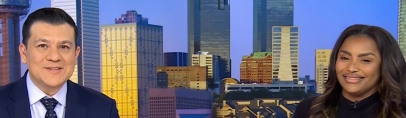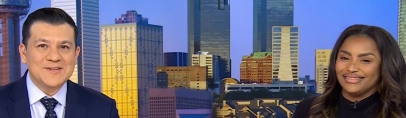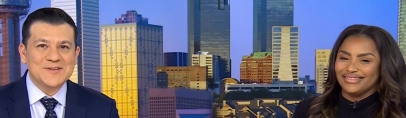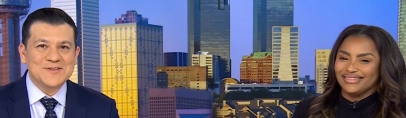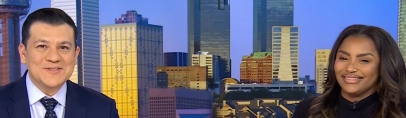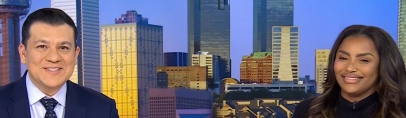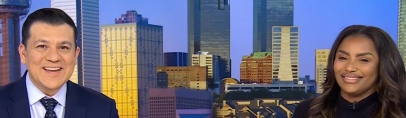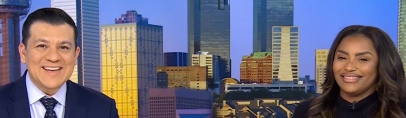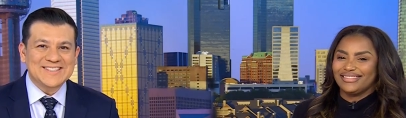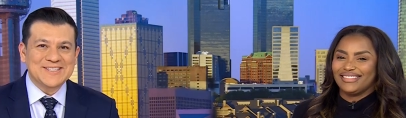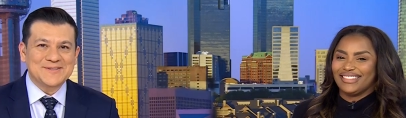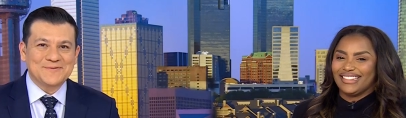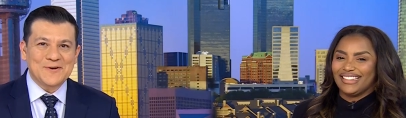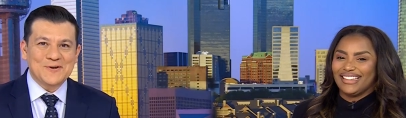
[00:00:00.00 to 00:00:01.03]
Speaker 1: News
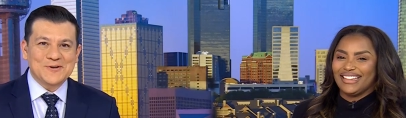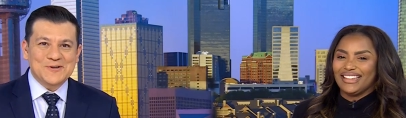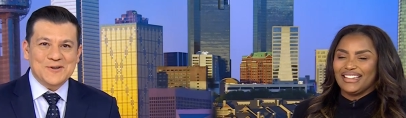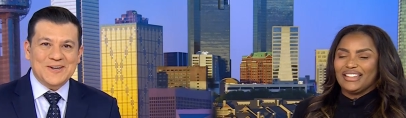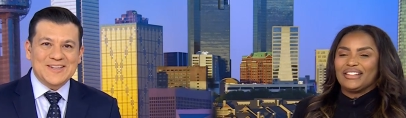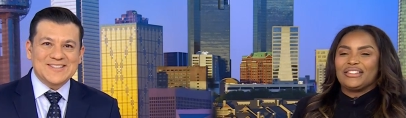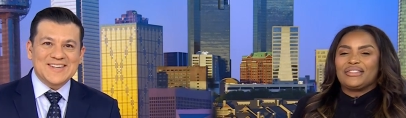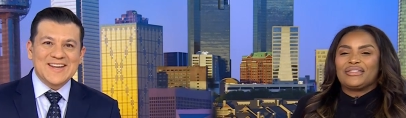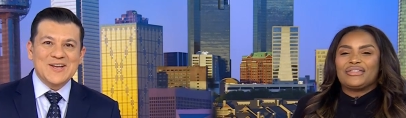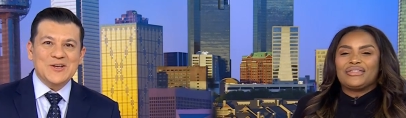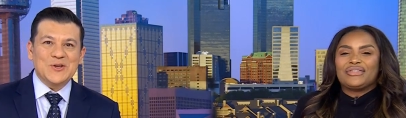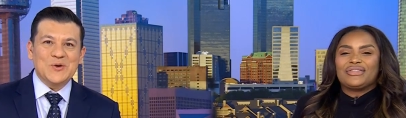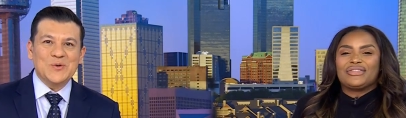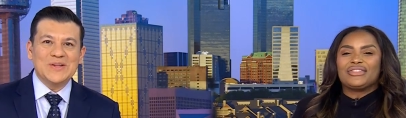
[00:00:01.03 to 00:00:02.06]
Texas photojournalist
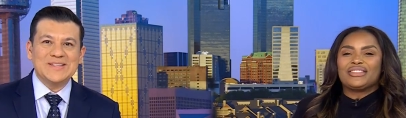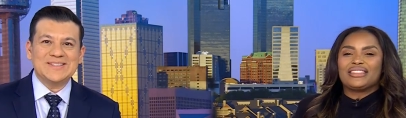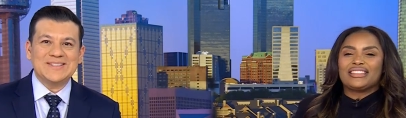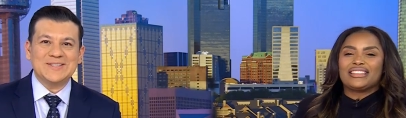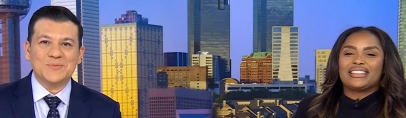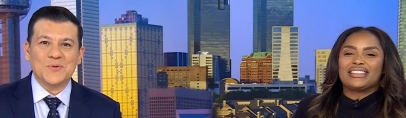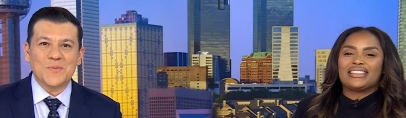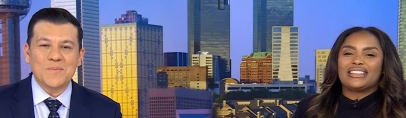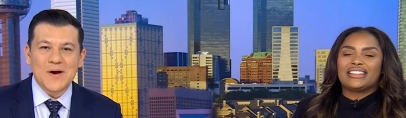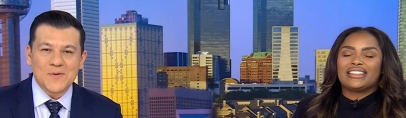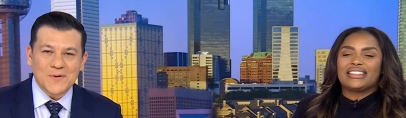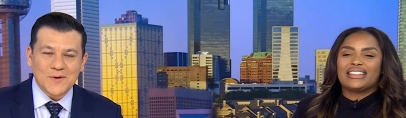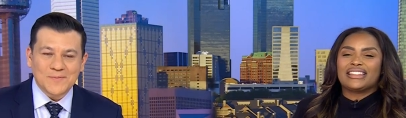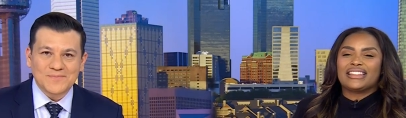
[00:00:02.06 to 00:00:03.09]
Ulysses
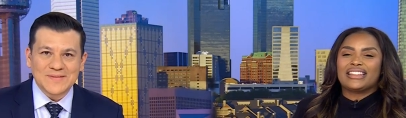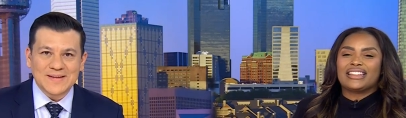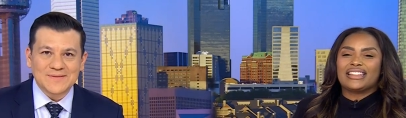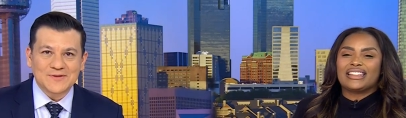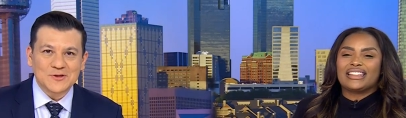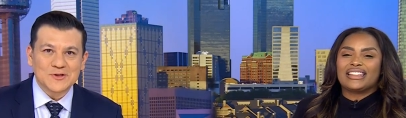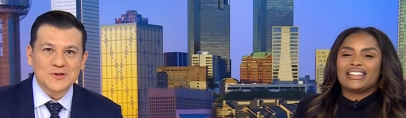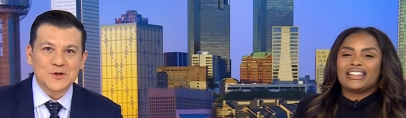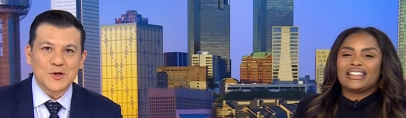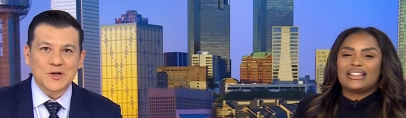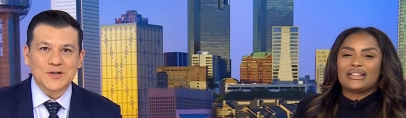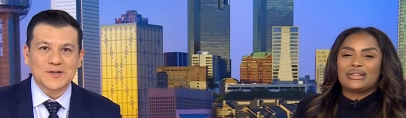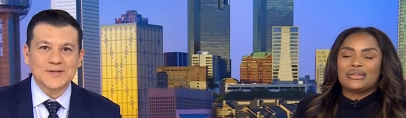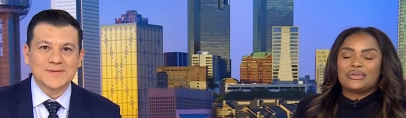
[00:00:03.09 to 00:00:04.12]
Romero gives us a
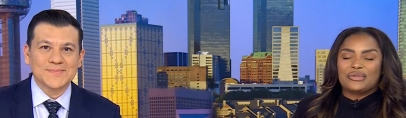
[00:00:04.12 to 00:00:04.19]
look.